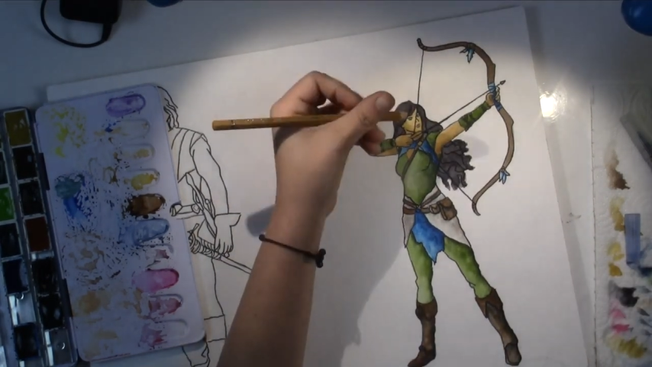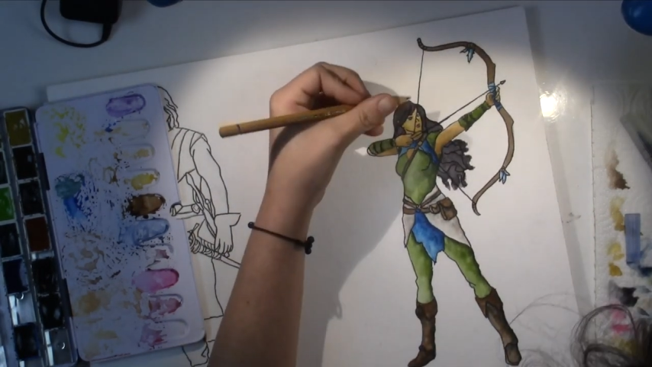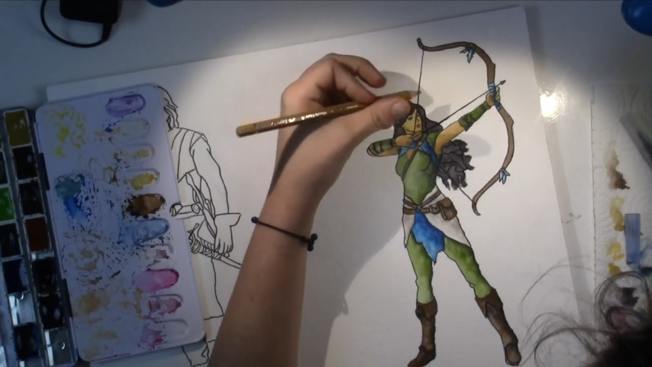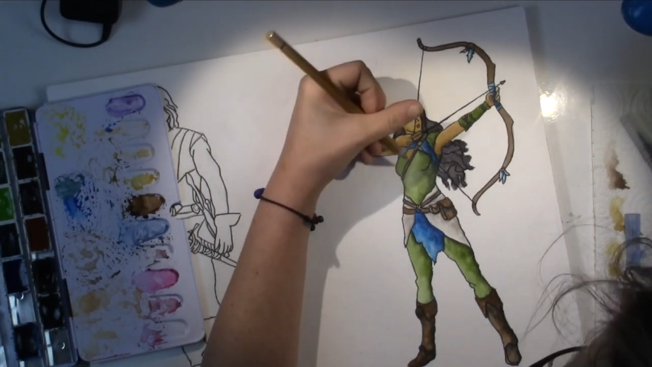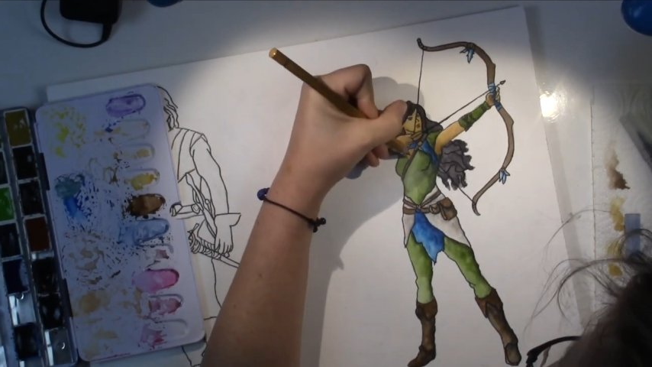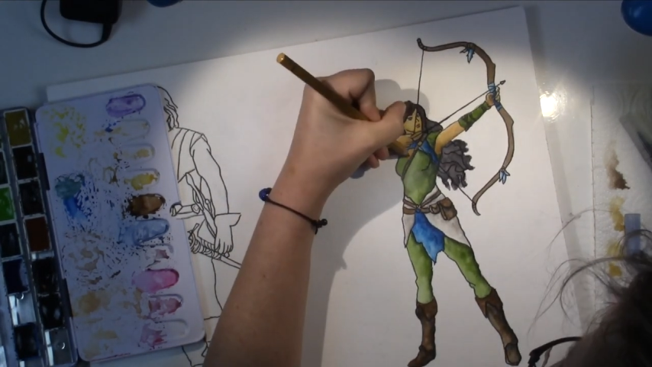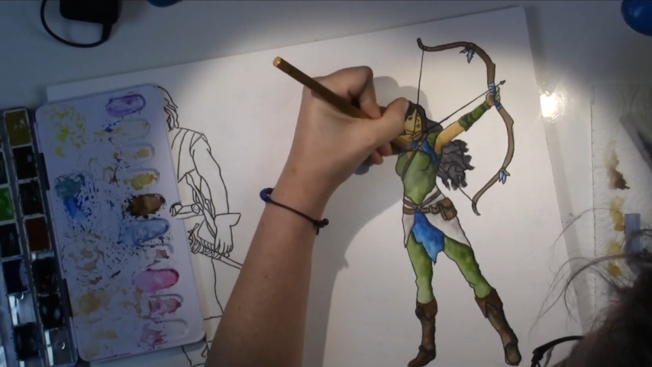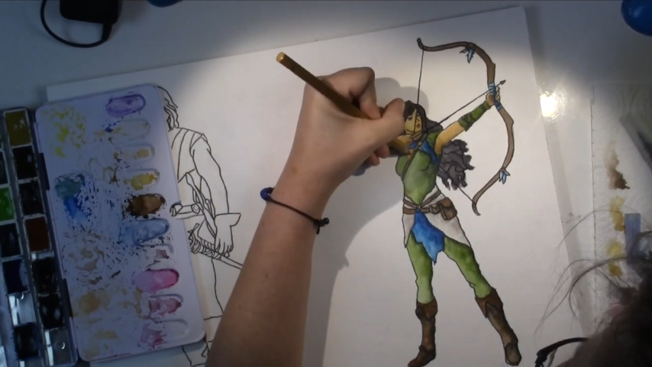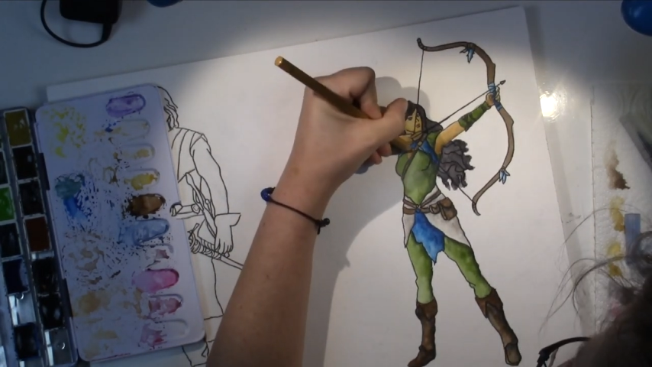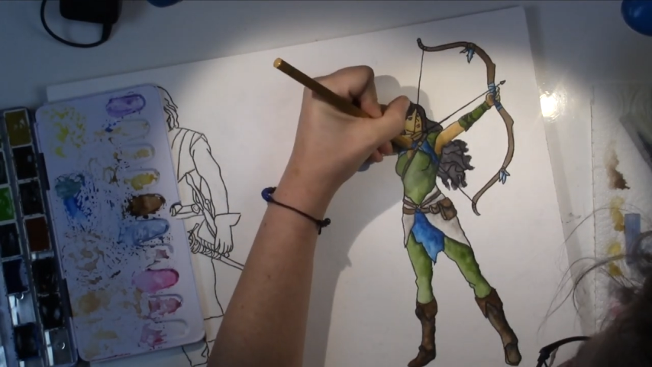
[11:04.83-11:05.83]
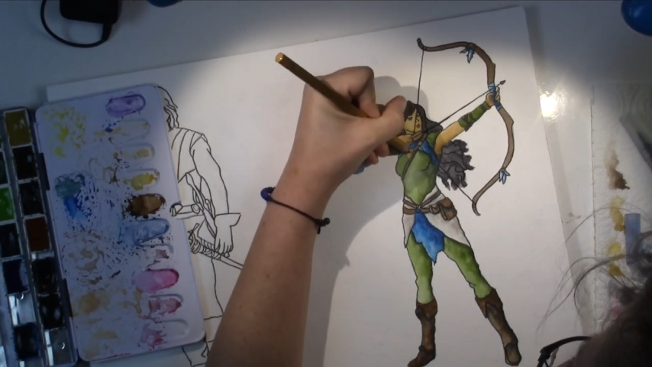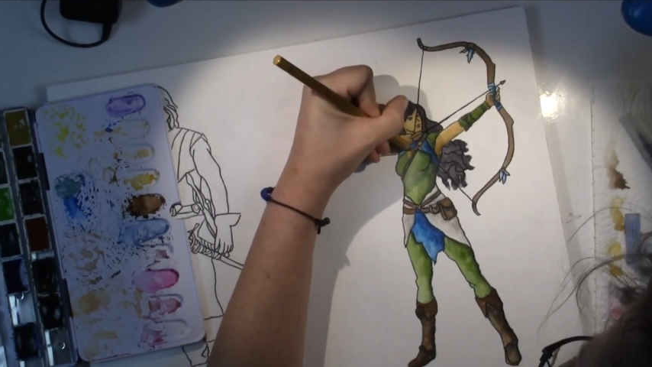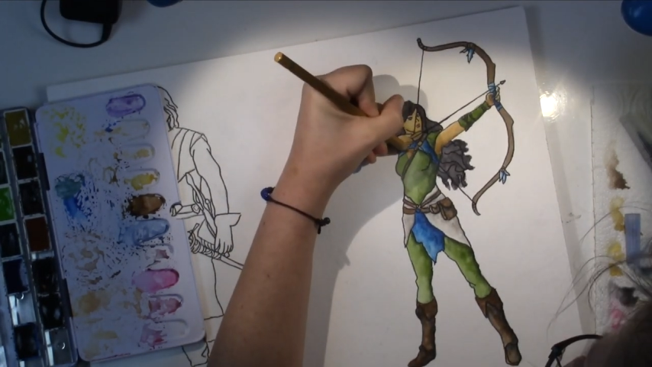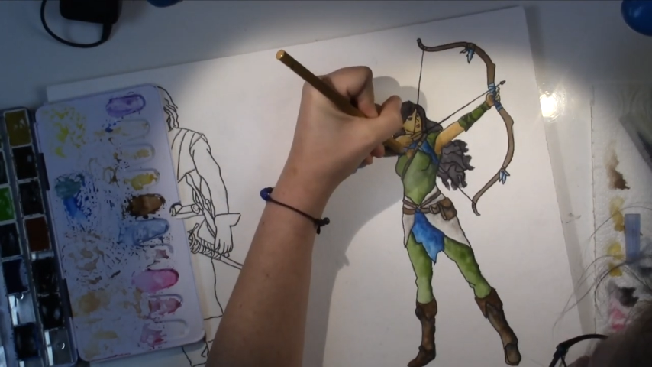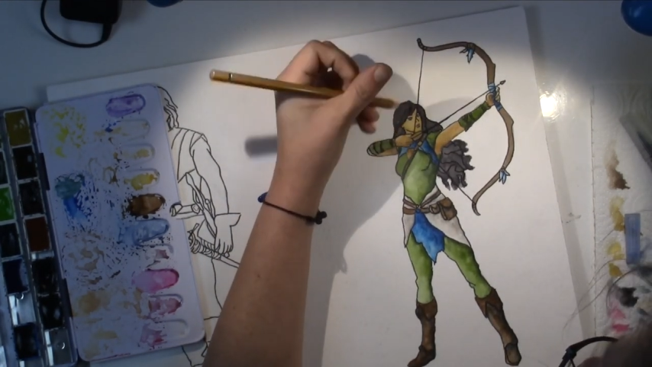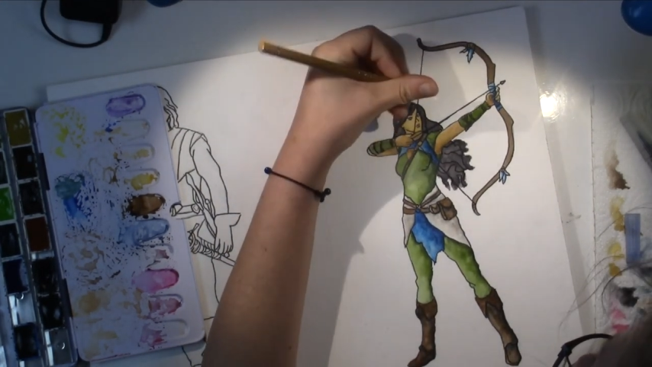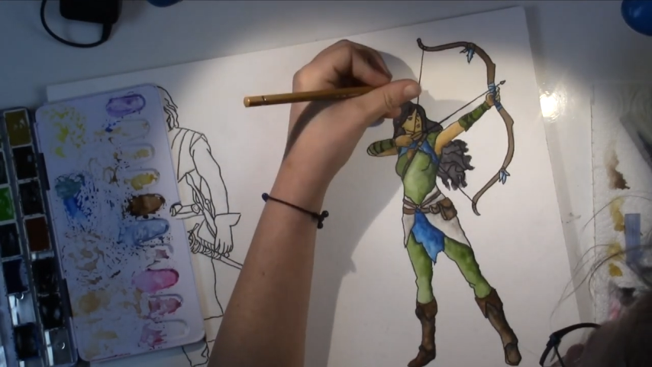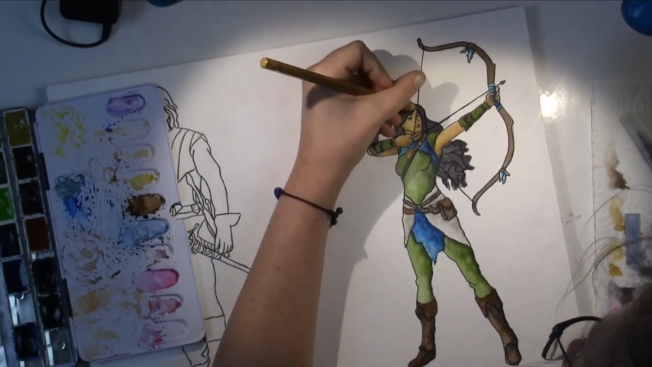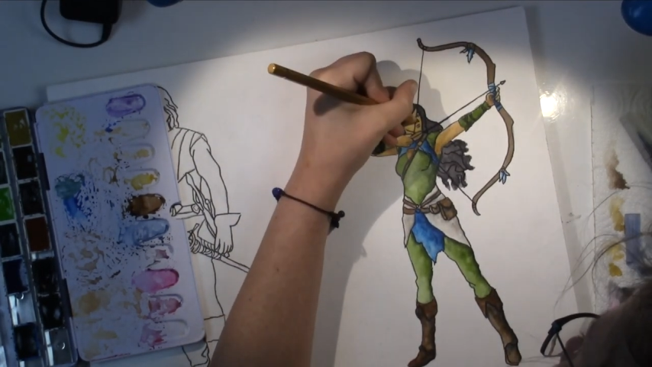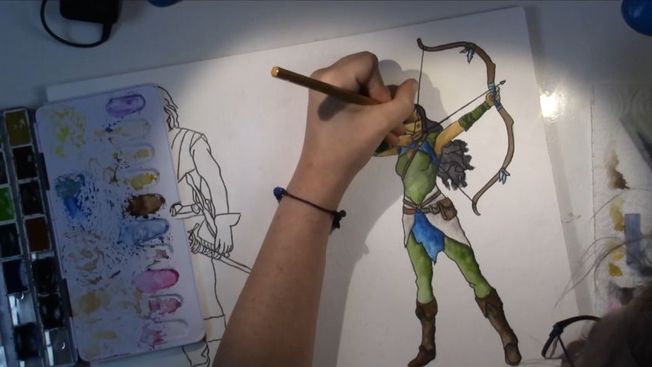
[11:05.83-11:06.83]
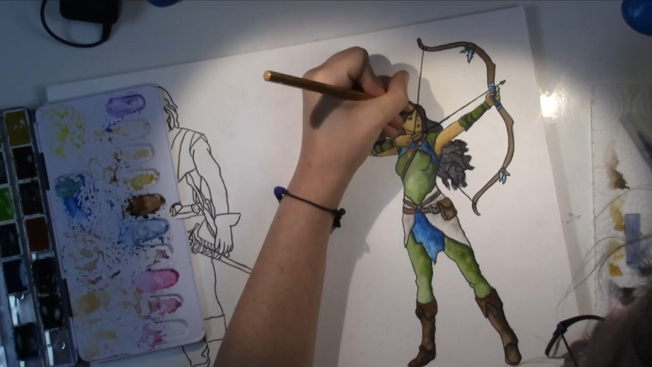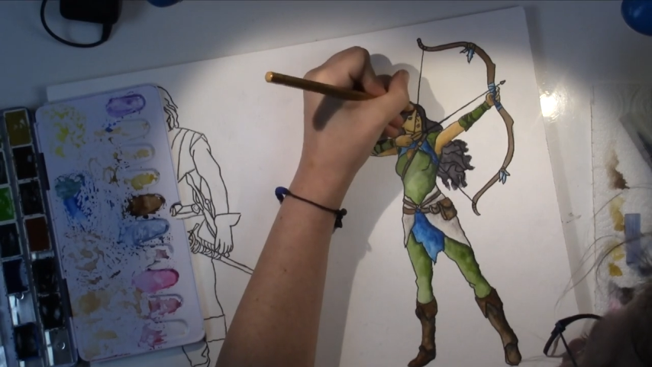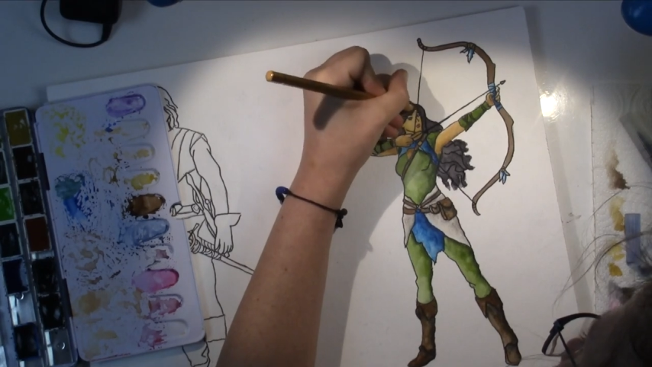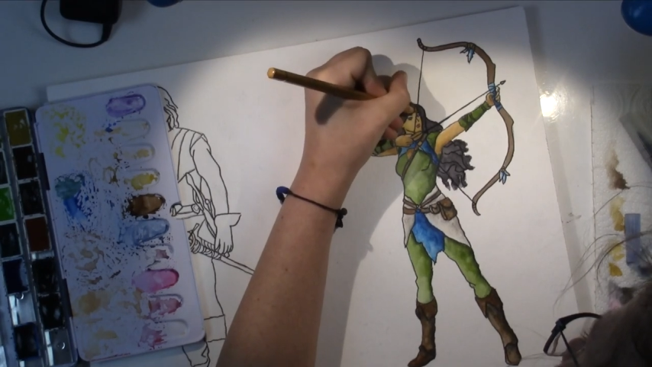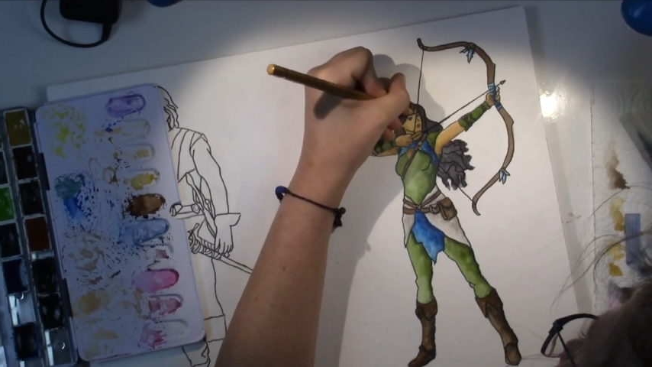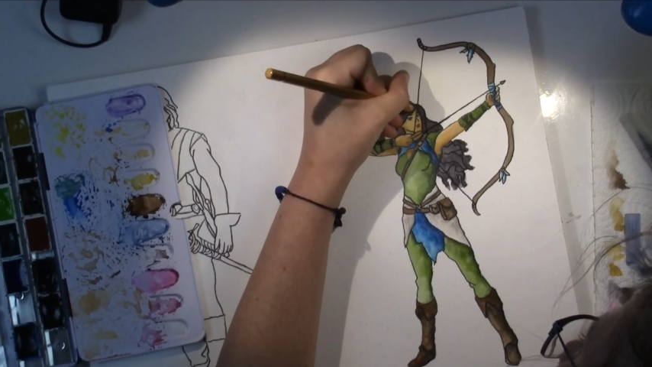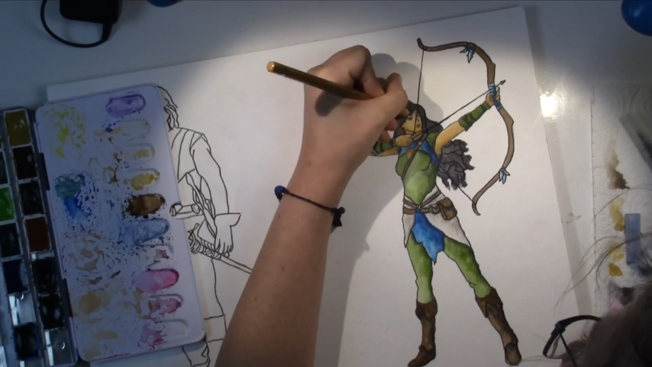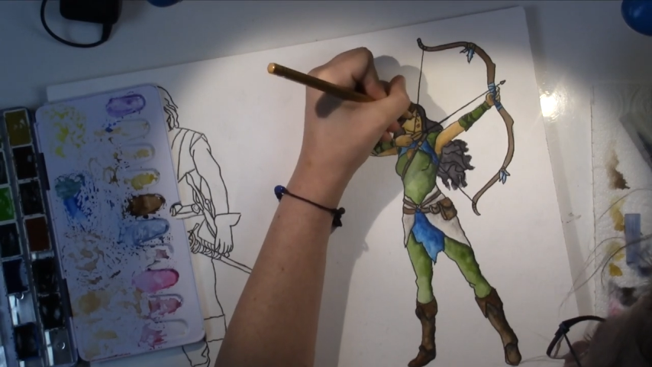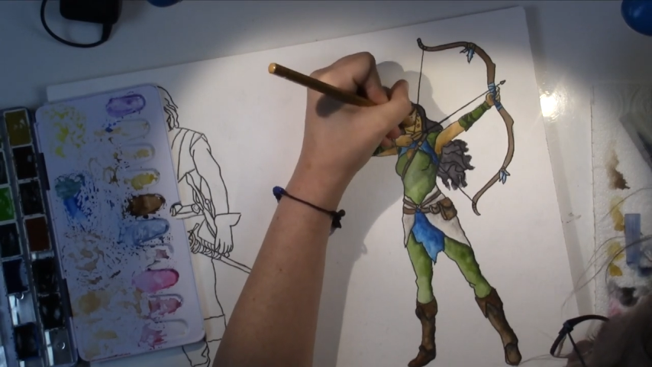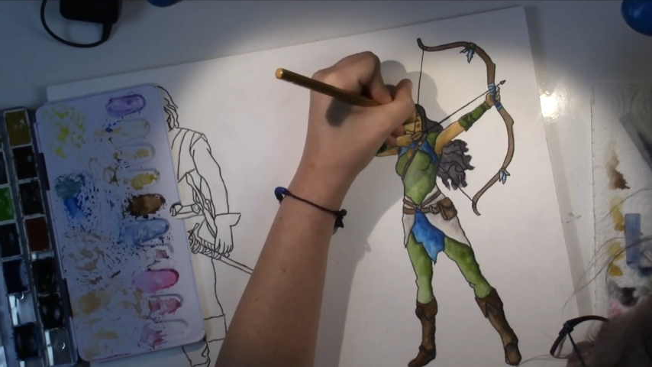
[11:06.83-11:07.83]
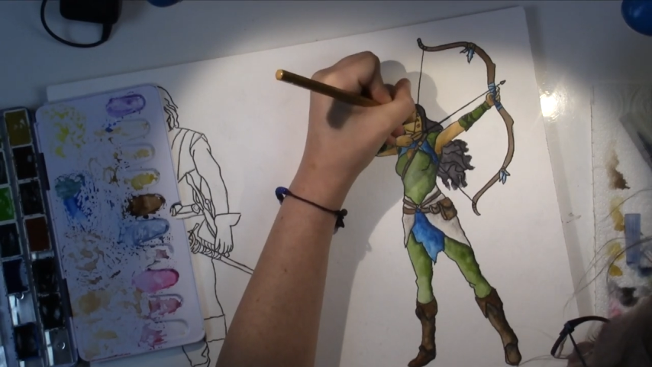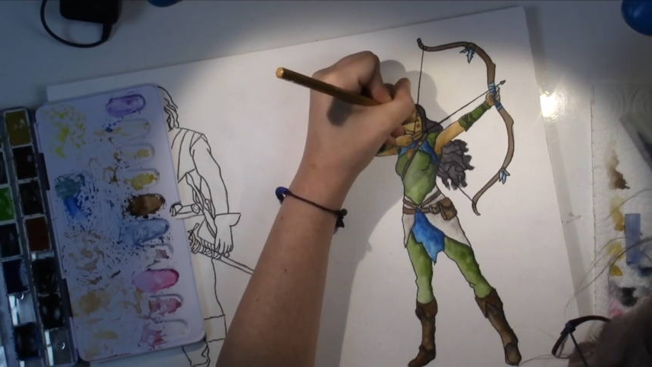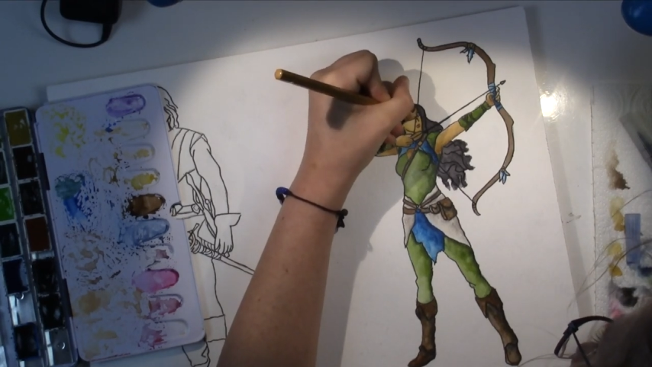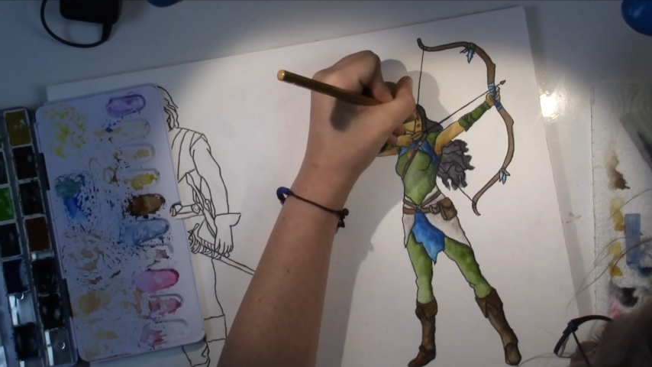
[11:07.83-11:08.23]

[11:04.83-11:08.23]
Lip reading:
Nobody's mouth can be seen.